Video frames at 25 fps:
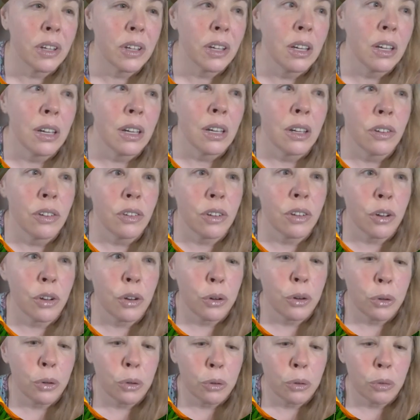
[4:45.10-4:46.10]

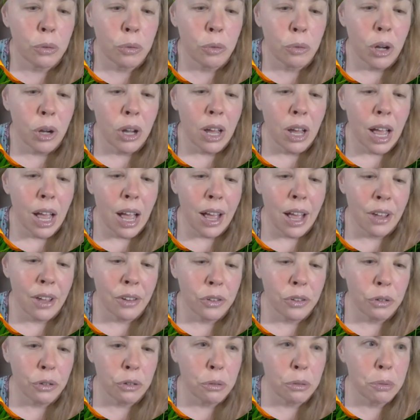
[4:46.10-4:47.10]
So as
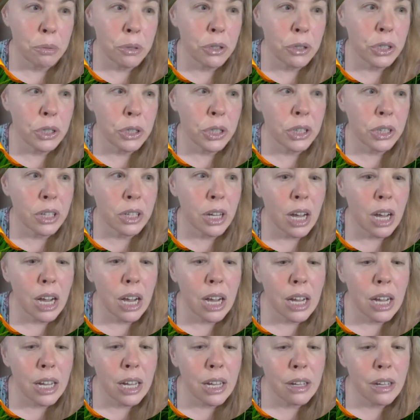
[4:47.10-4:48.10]
you're approaching the
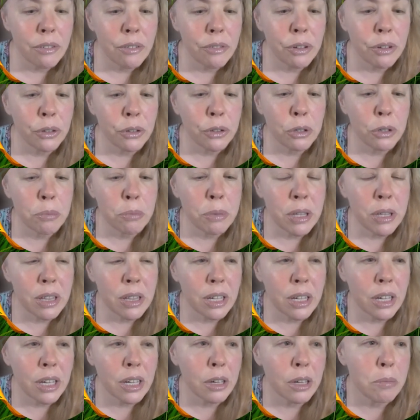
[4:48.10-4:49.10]
hive, you should be
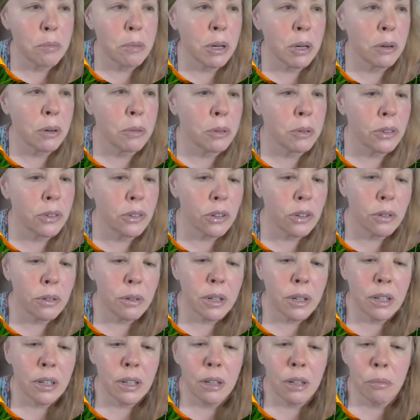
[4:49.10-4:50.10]
thinking about what's
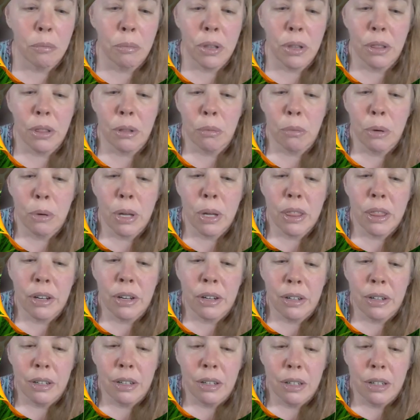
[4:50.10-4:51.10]
going on with the
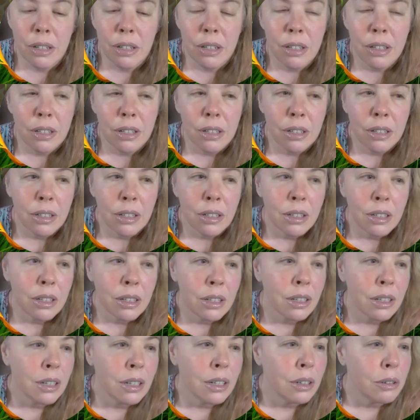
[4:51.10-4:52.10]
weather.
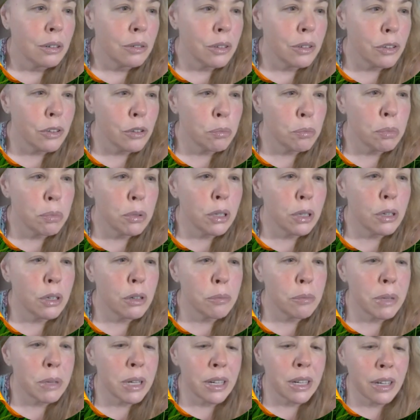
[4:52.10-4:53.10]
What's
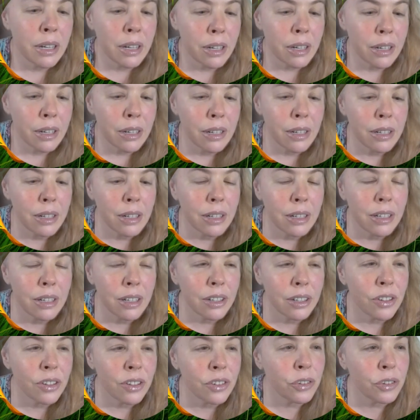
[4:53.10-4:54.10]
blooming?
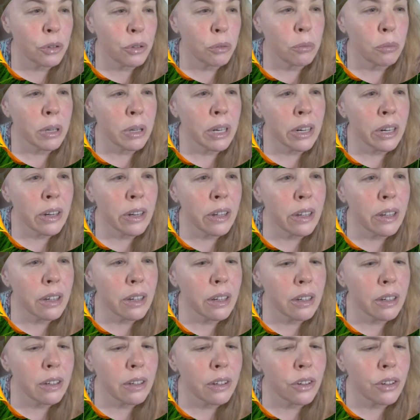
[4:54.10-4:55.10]
Is it windy?
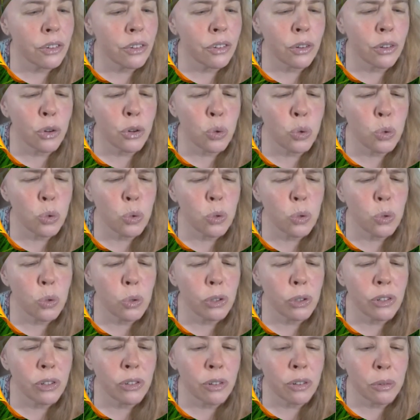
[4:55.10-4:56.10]
Is it cool?
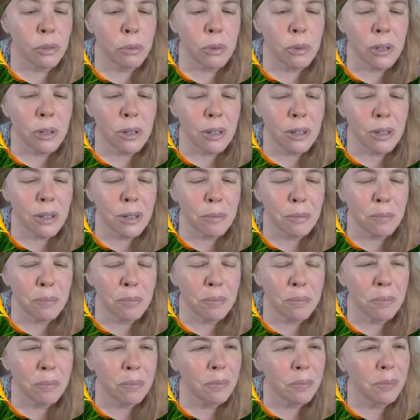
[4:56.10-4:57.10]
Is it warm?
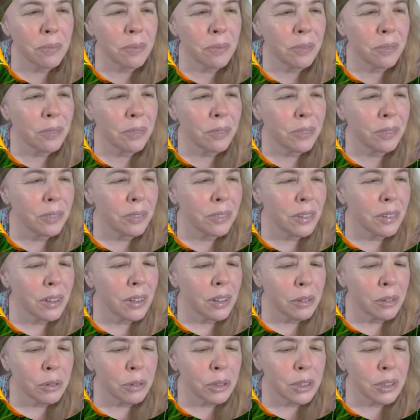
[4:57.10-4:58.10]

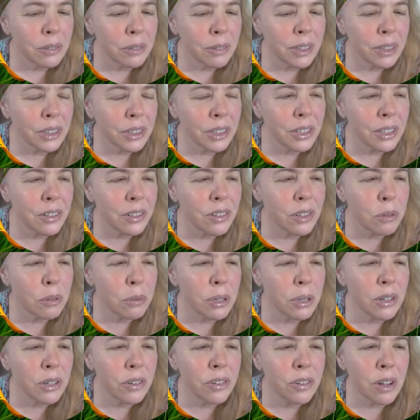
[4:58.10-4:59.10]
What direction is the
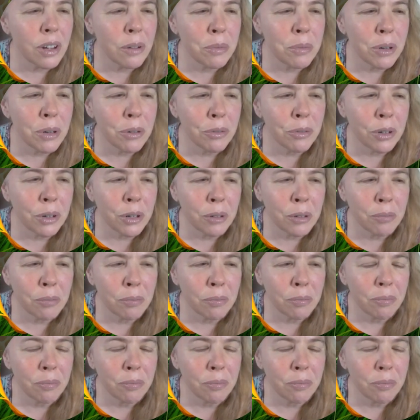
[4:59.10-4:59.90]
wind coming from?